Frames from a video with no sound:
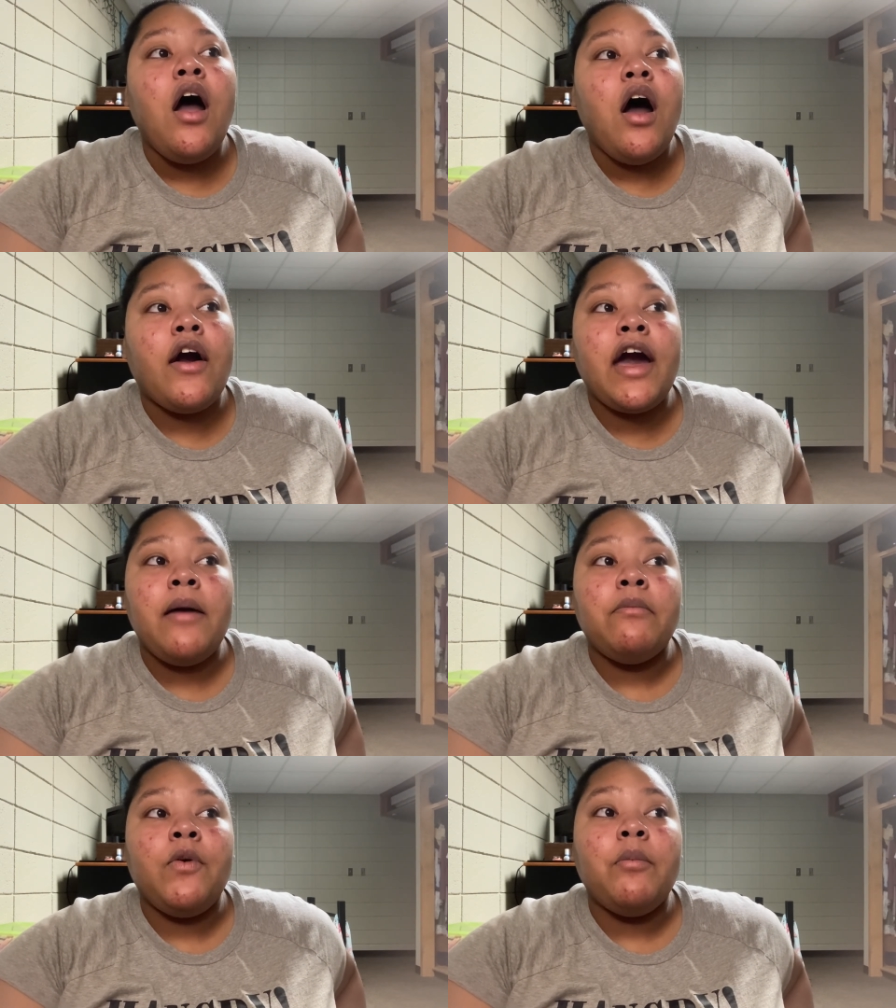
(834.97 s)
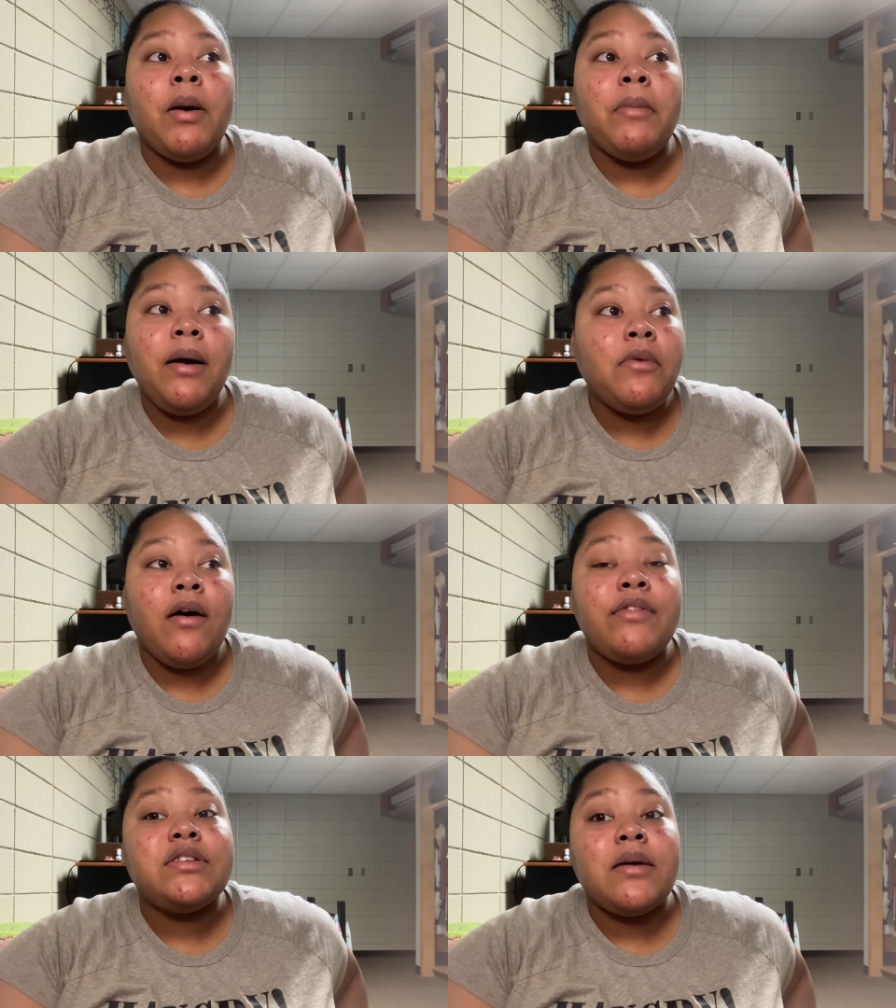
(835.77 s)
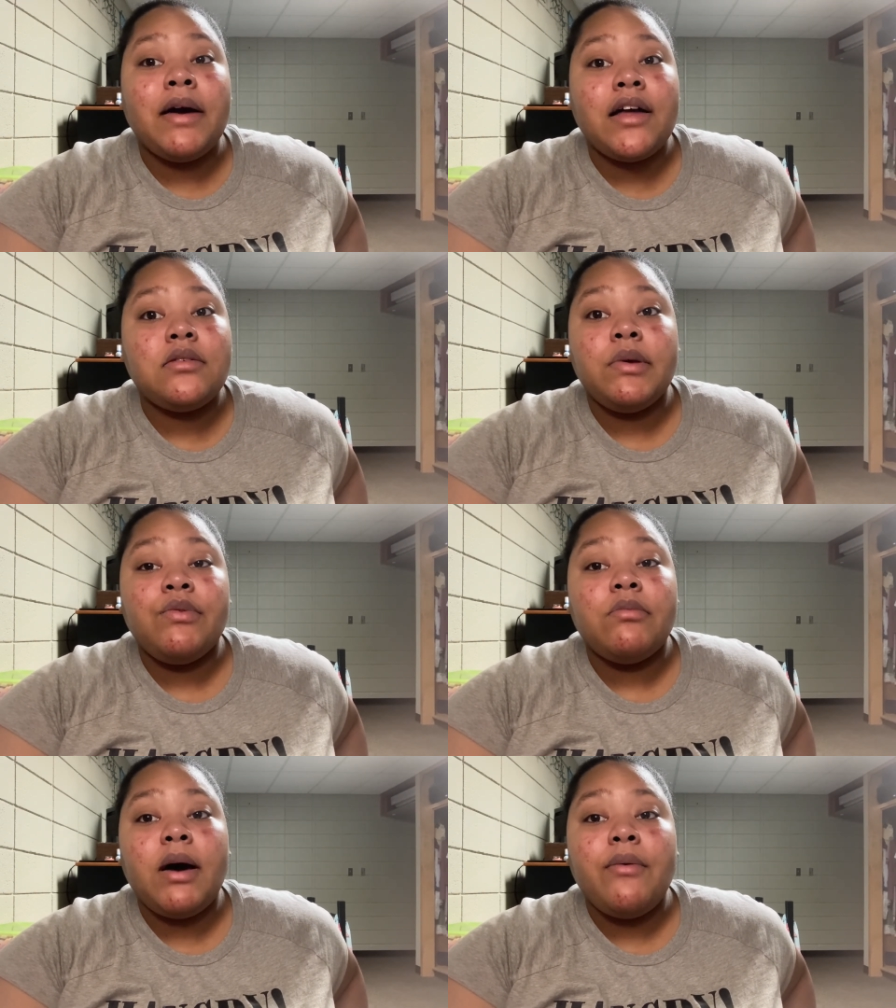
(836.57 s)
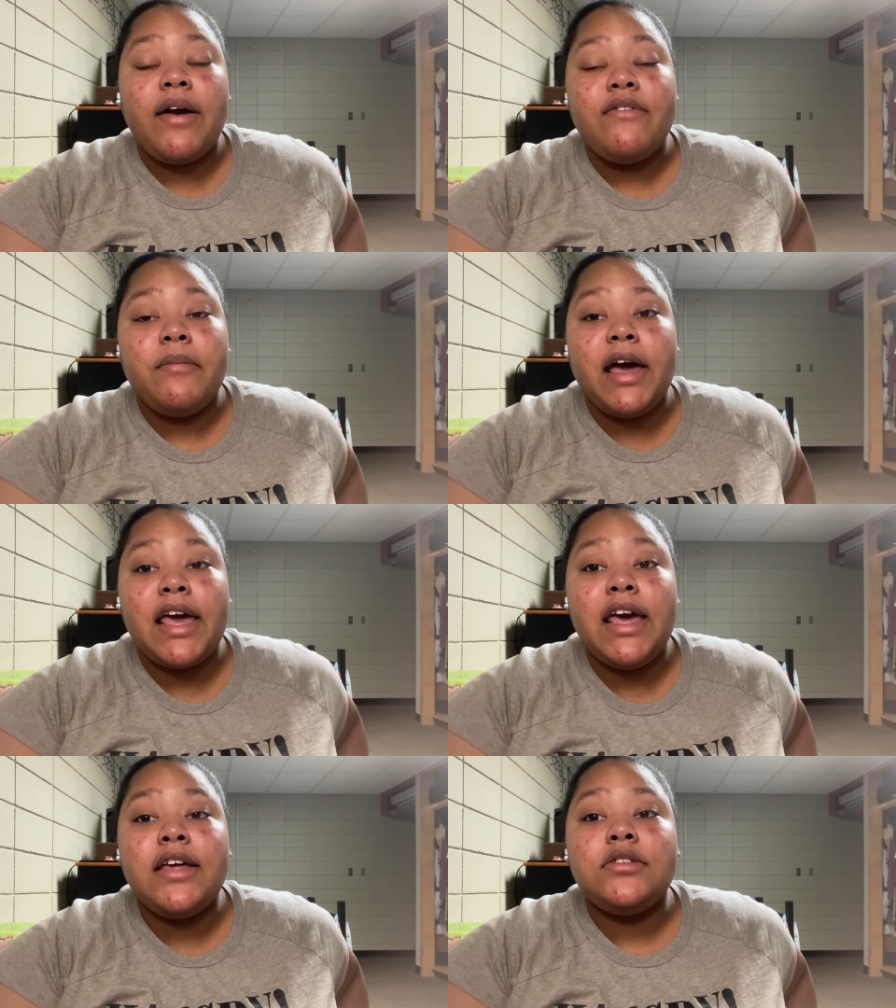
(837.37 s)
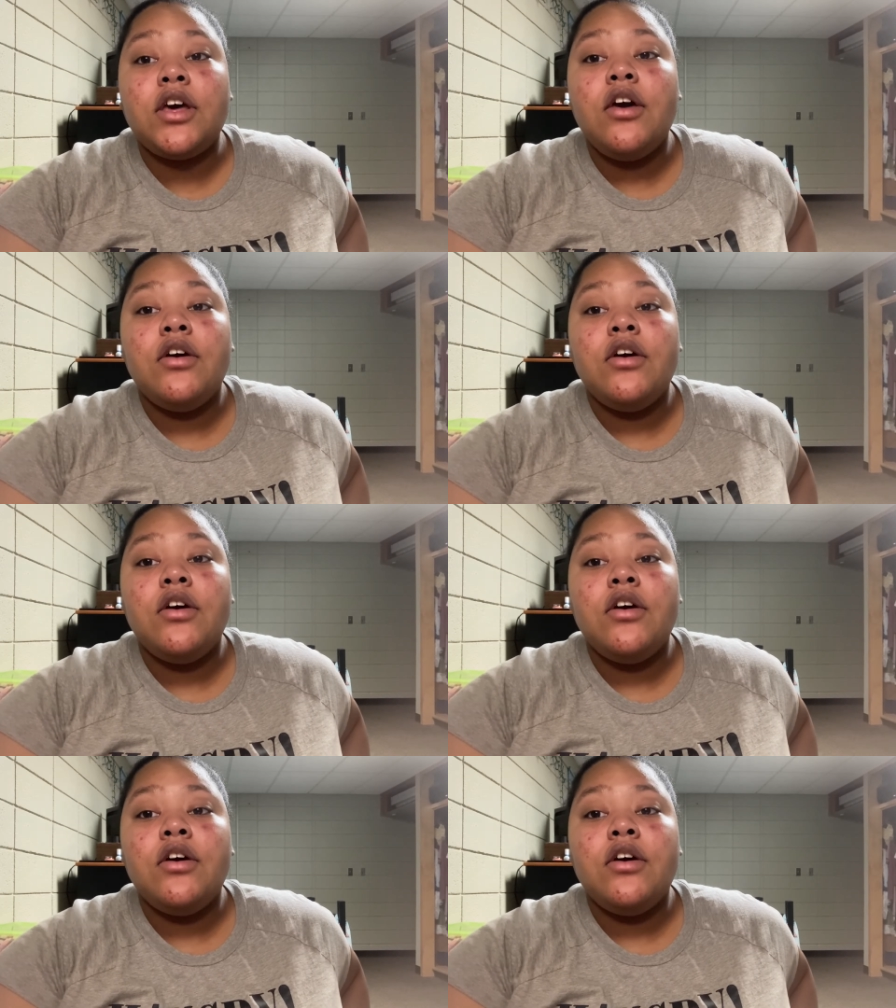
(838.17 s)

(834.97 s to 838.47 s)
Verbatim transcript: okay, I'm with my mom all the time. I got to be with my wife and my kids.